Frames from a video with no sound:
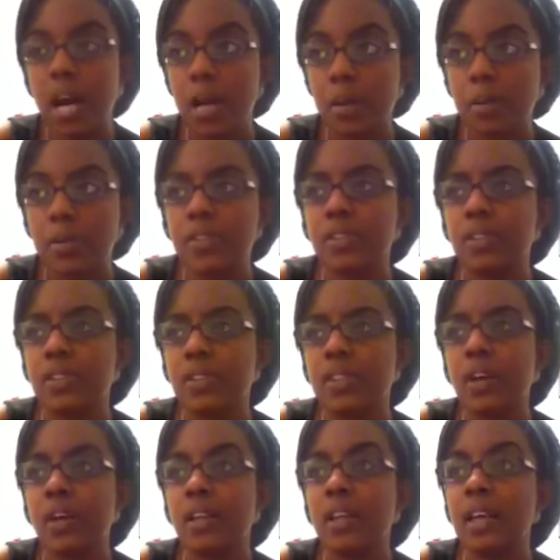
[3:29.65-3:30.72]
I personally
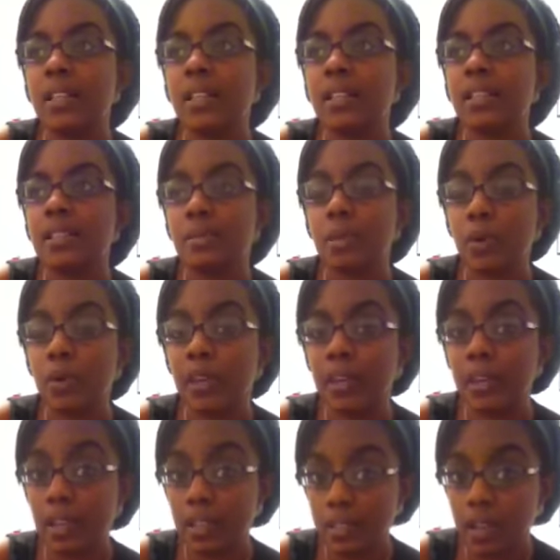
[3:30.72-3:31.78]
saw it at
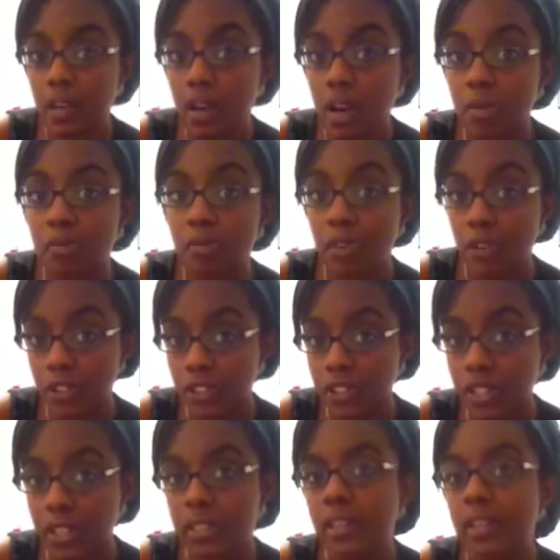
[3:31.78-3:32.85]
smoking gun dot com
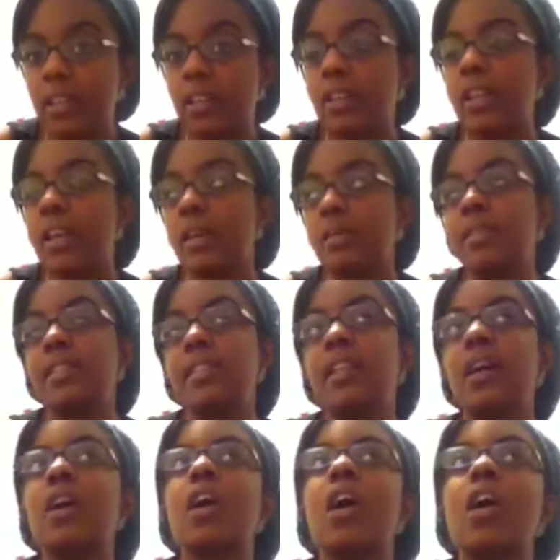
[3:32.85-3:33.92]
first, and then at A B C
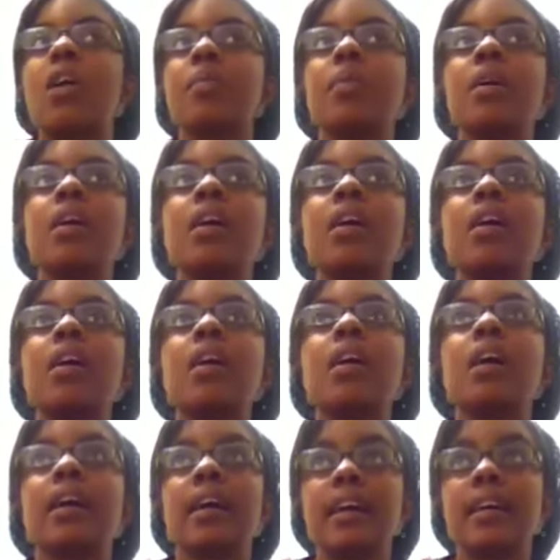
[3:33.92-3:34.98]
dot com
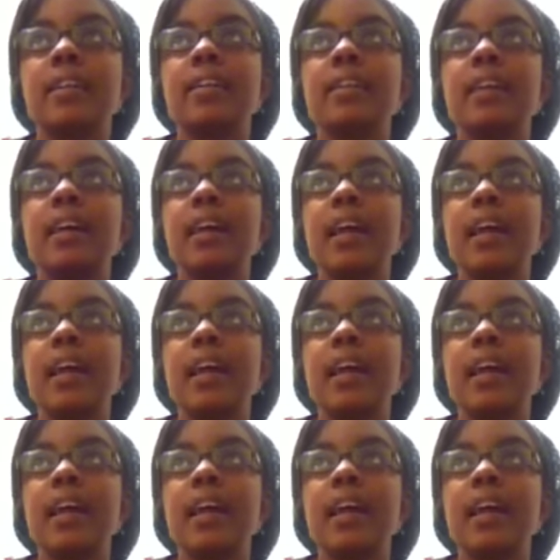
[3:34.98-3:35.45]
again,